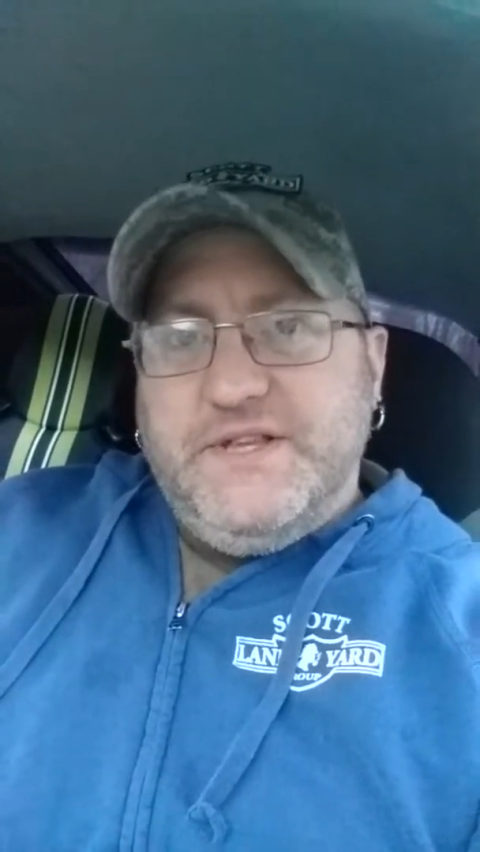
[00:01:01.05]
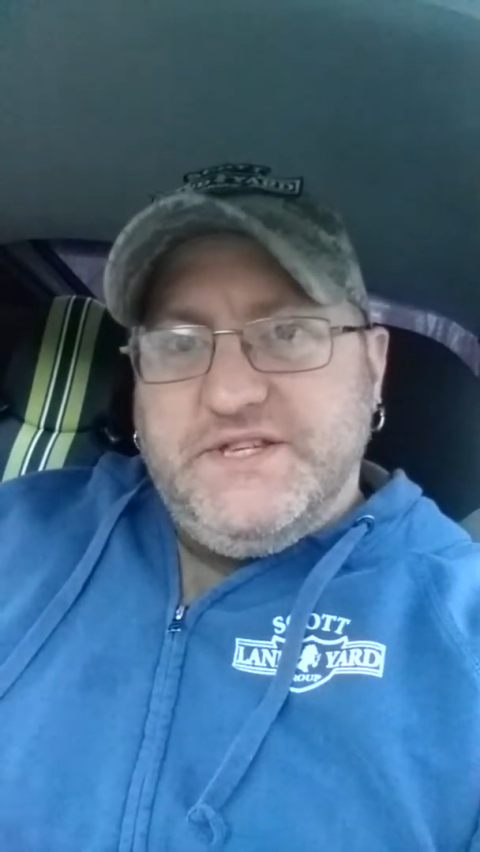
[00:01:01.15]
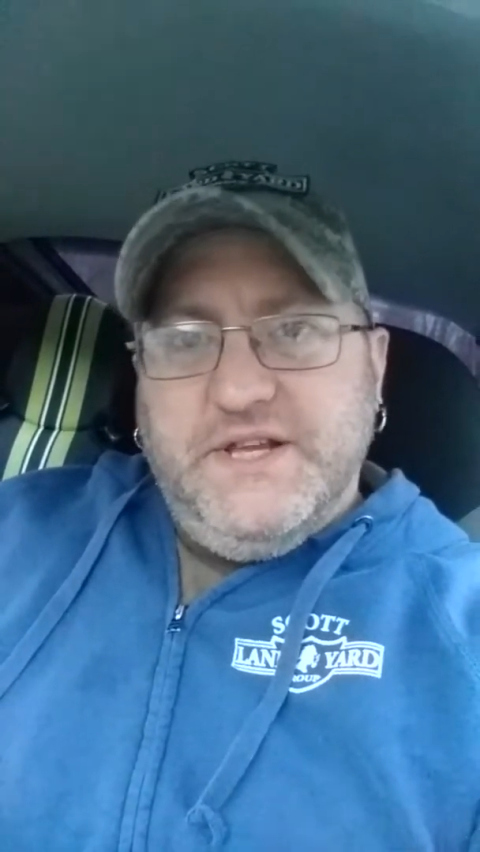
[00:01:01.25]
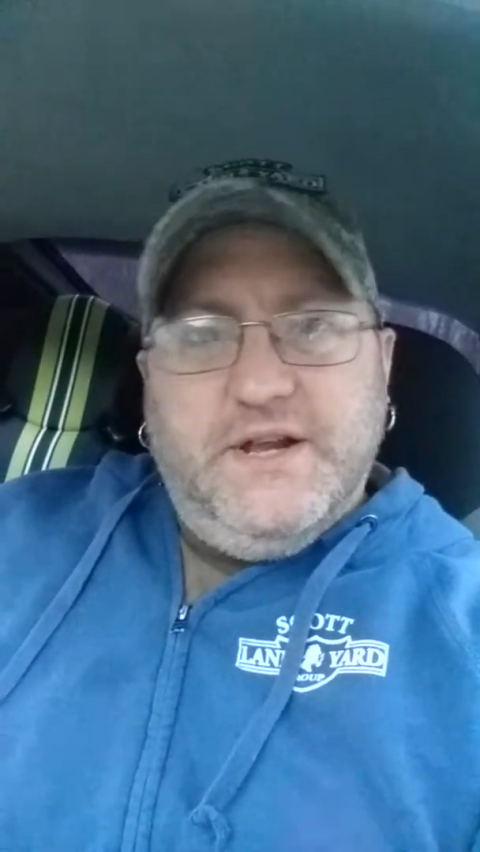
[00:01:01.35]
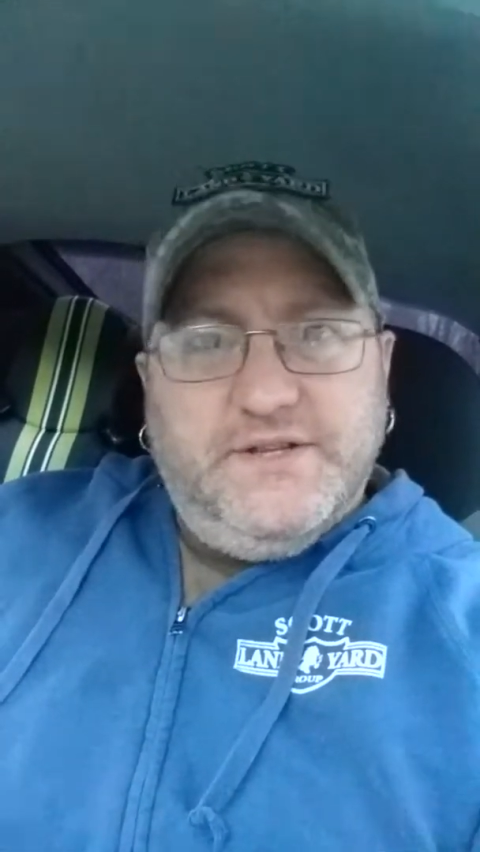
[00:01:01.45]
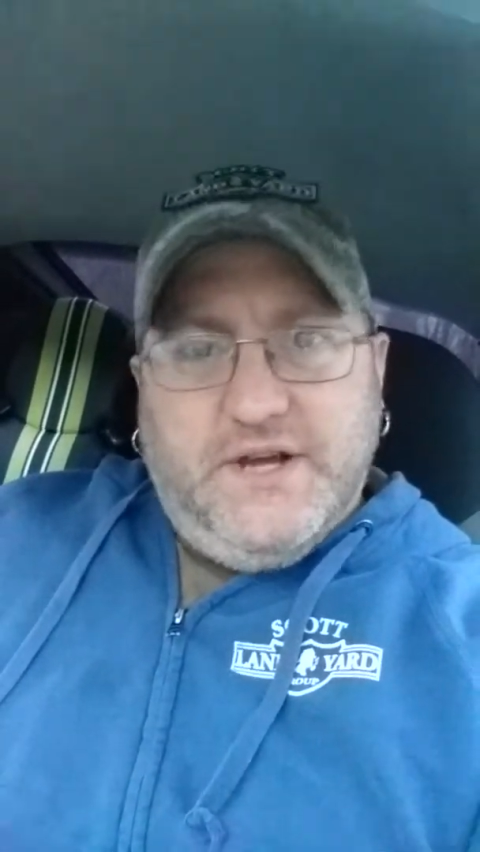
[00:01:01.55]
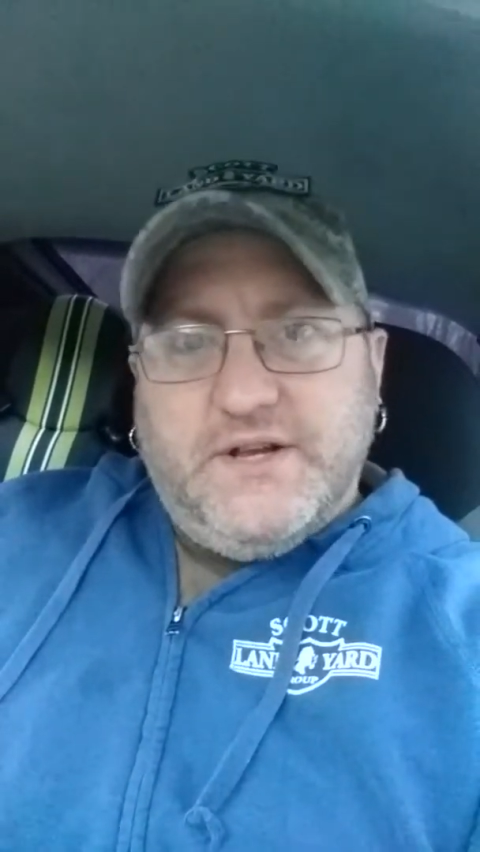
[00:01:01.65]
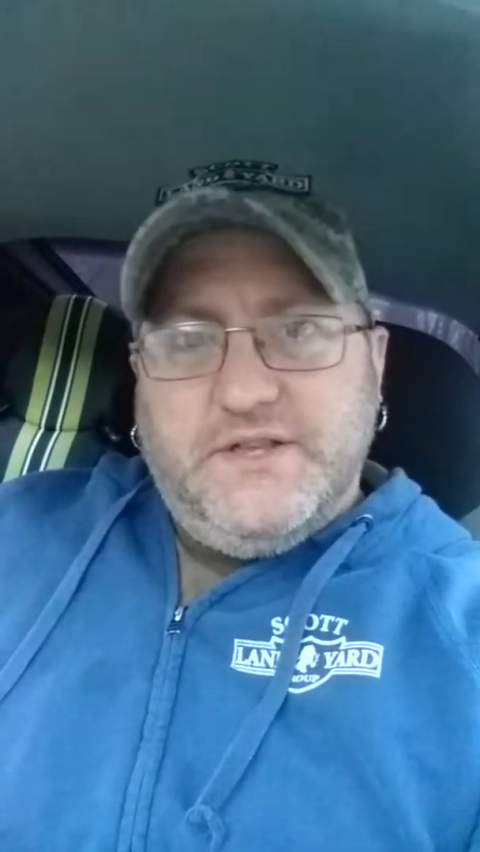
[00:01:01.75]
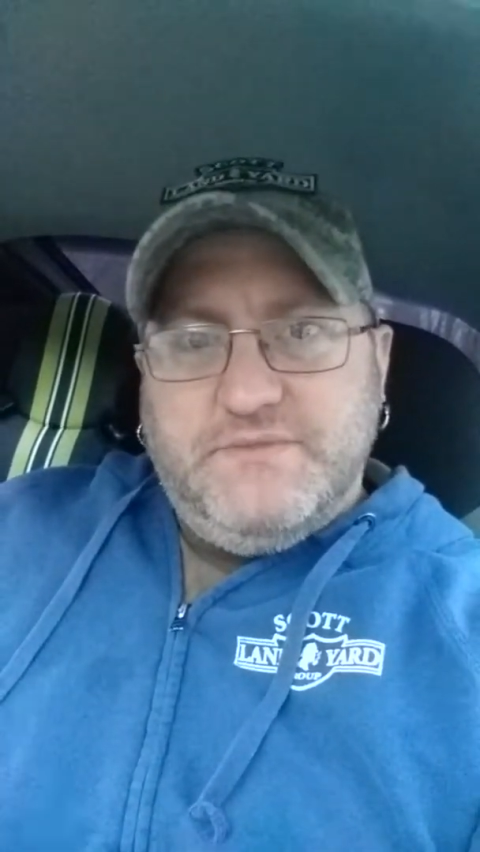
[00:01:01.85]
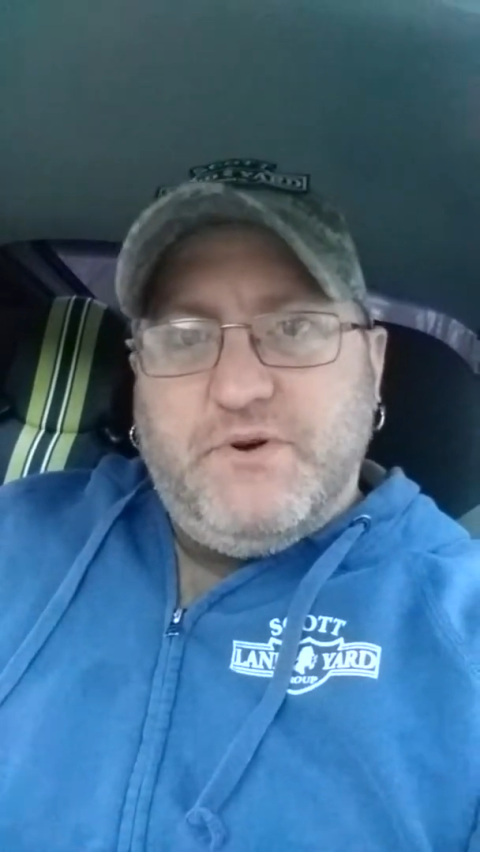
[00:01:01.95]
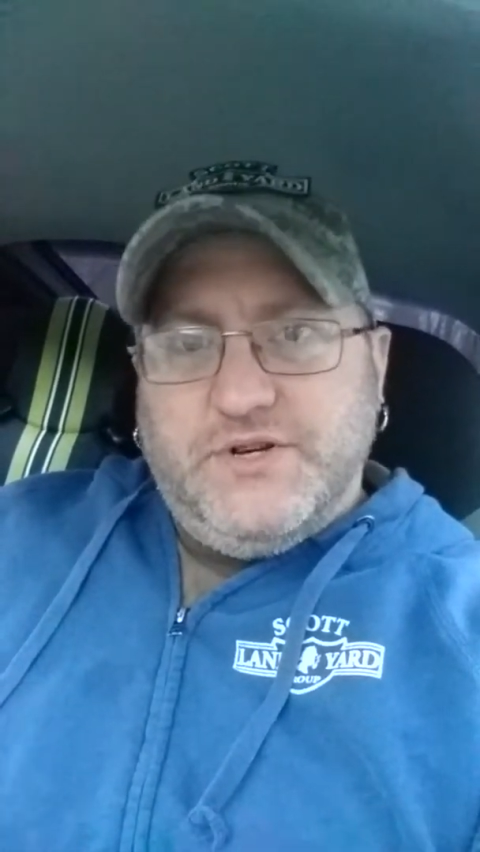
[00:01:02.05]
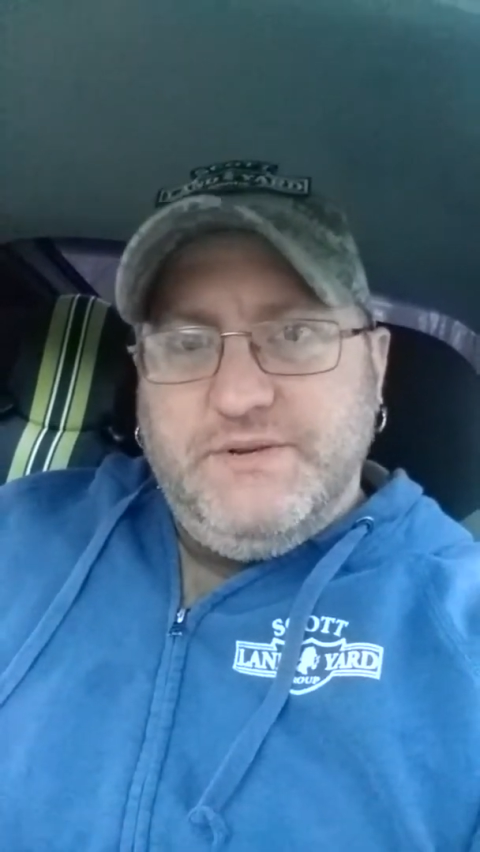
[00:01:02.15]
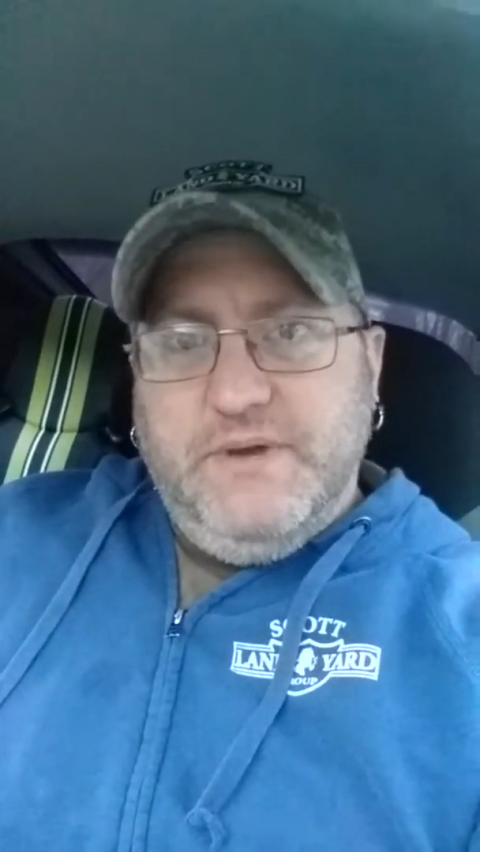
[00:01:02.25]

to sit down and talk to this person,